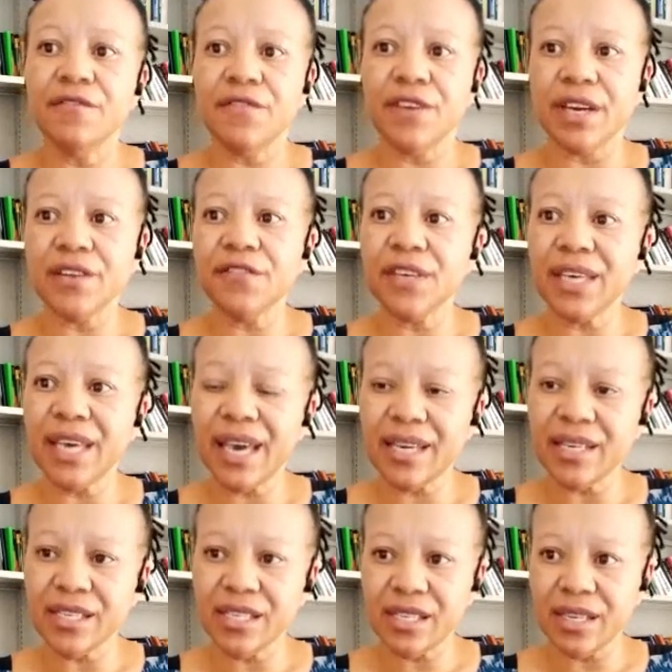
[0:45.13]

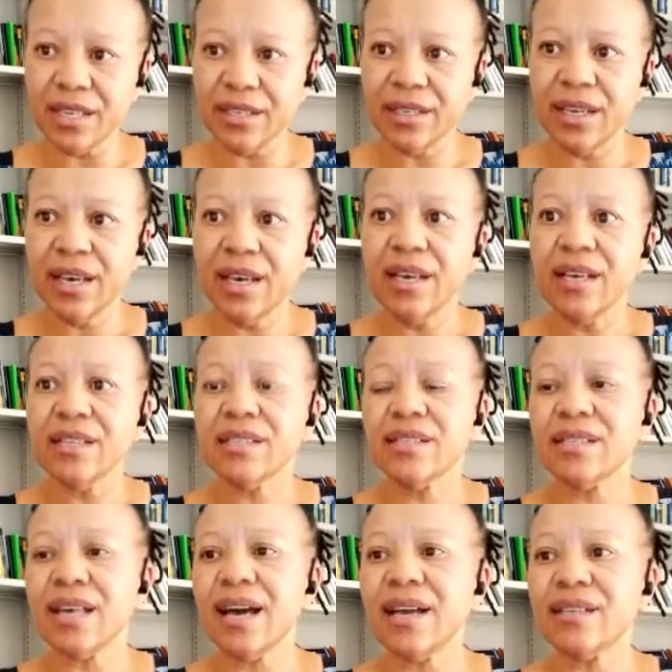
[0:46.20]
verification,
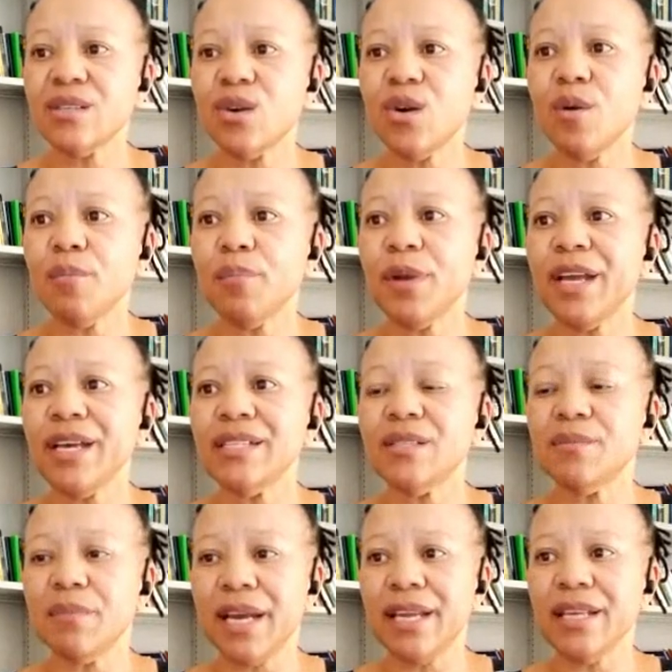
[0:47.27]
SARS Complaints
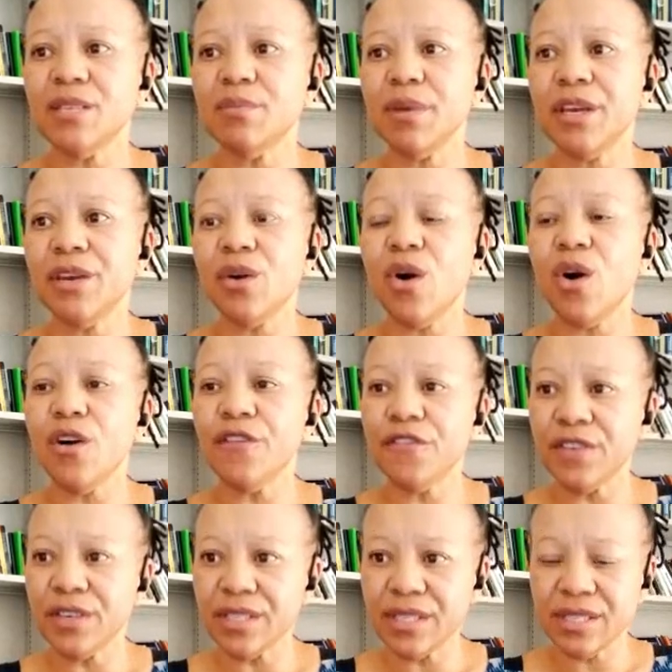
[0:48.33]
Management
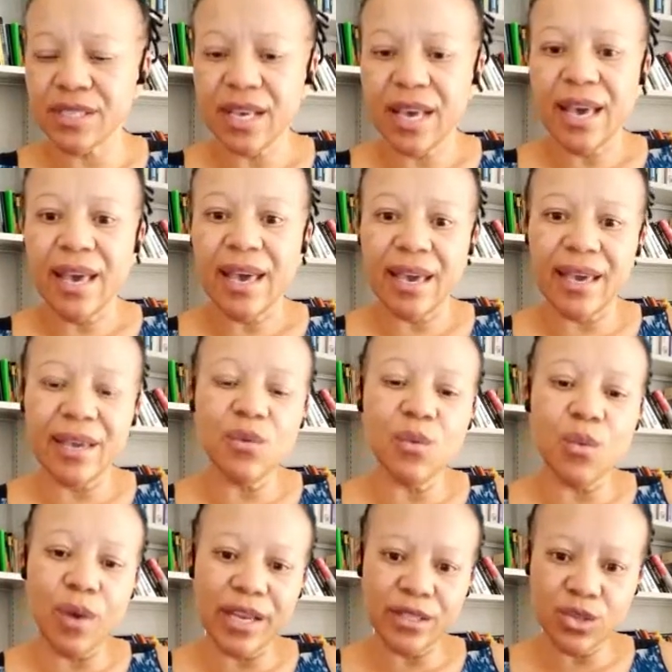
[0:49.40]
Office, and
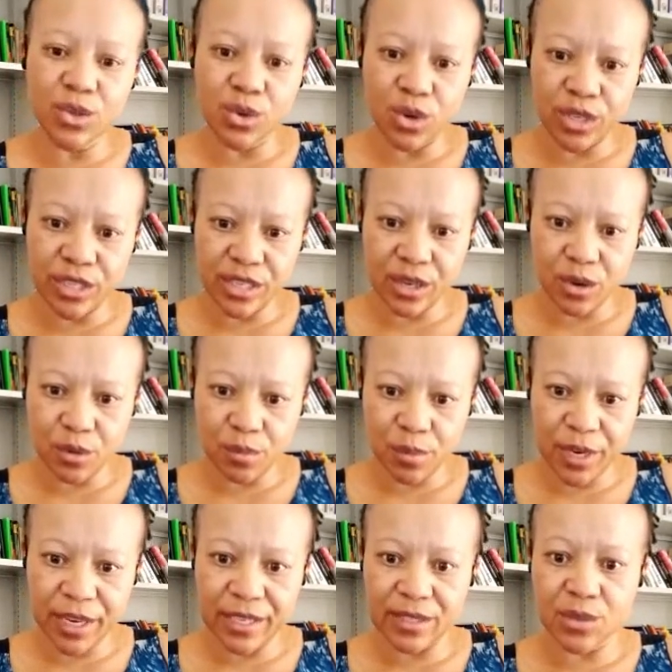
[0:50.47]
when to lodge a
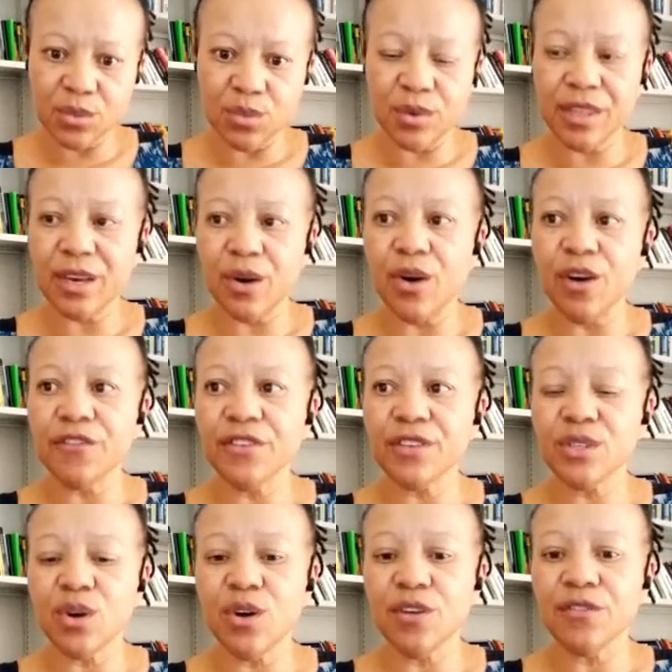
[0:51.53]
complaint with the Office
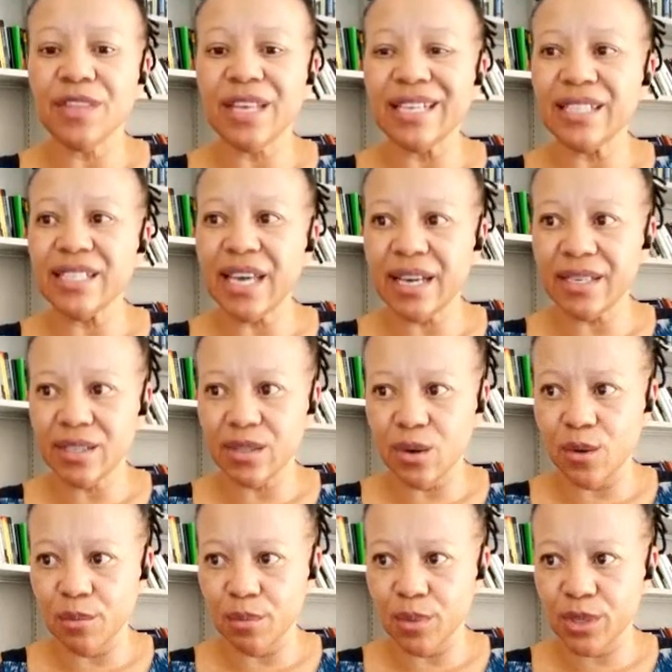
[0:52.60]
of the Tax
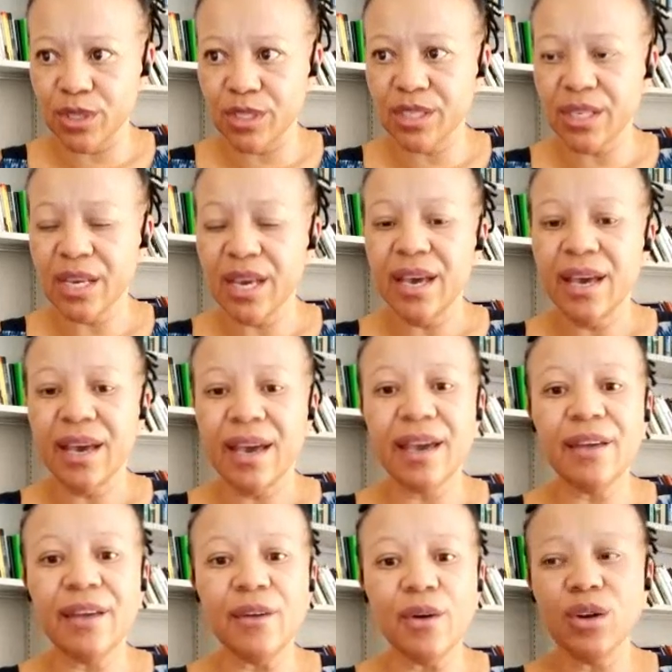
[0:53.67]
Ombud,
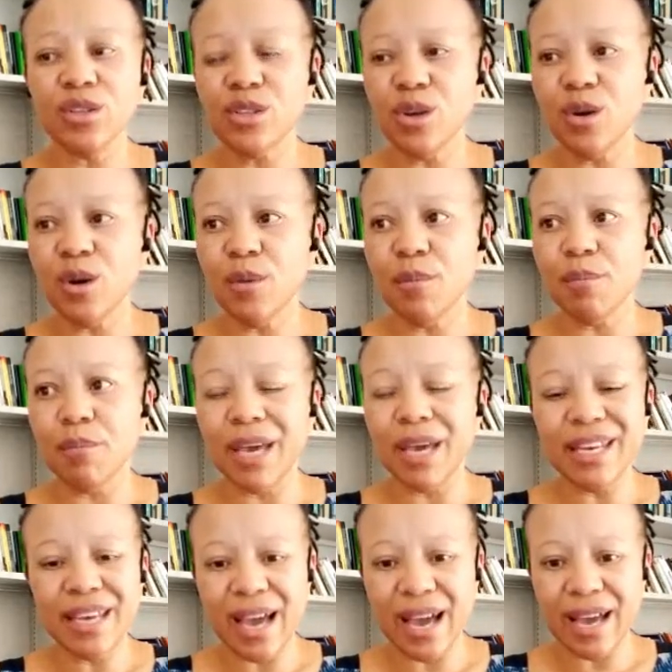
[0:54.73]
and also
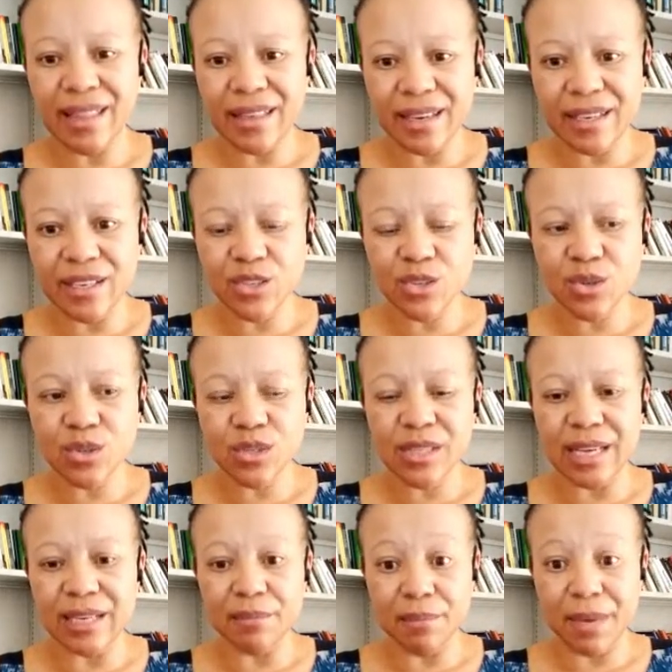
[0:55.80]
many other issues
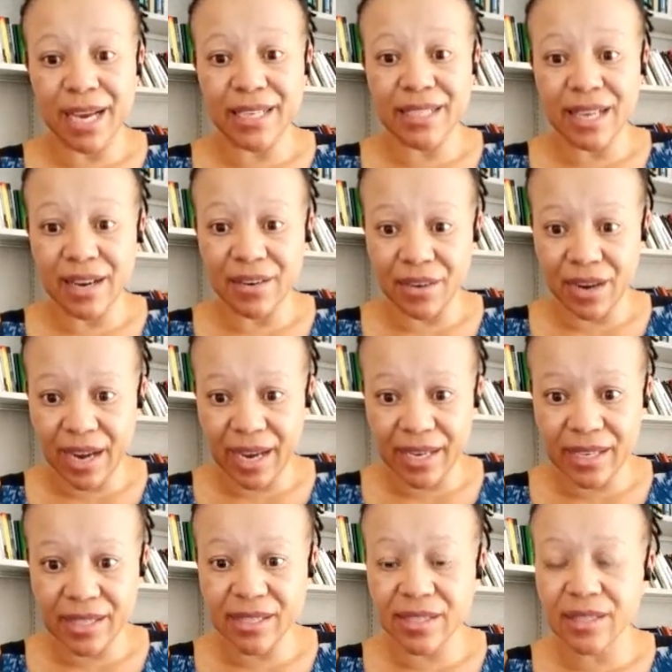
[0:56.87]
that might
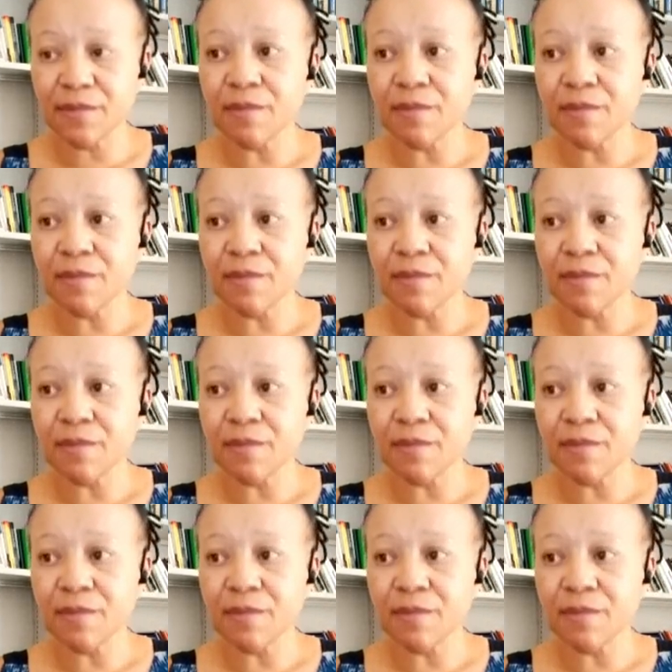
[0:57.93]
arise